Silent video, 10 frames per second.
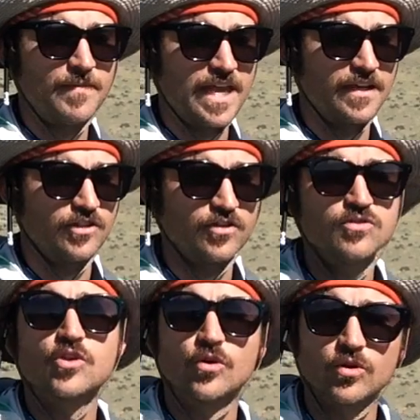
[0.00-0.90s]
and
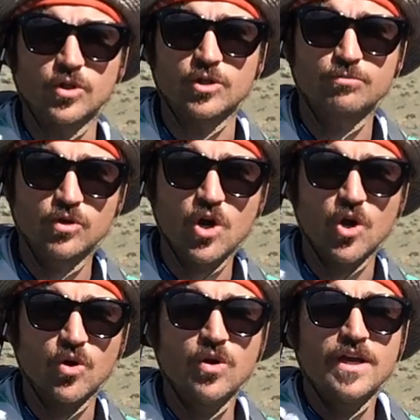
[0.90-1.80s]
use Google Earth
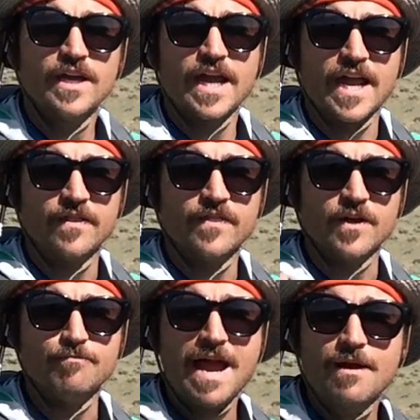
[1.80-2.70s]
Pro and
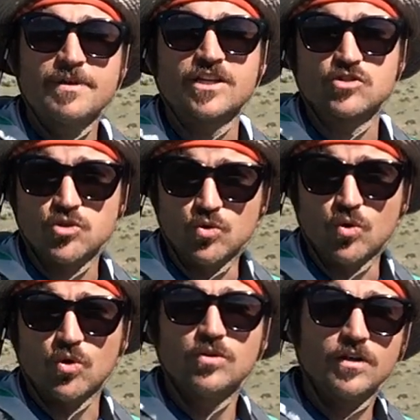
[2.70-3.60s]
the mapping
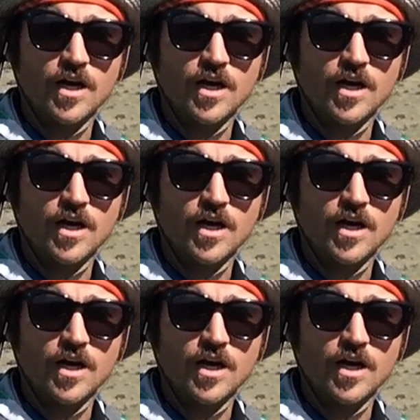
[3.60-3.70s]
tool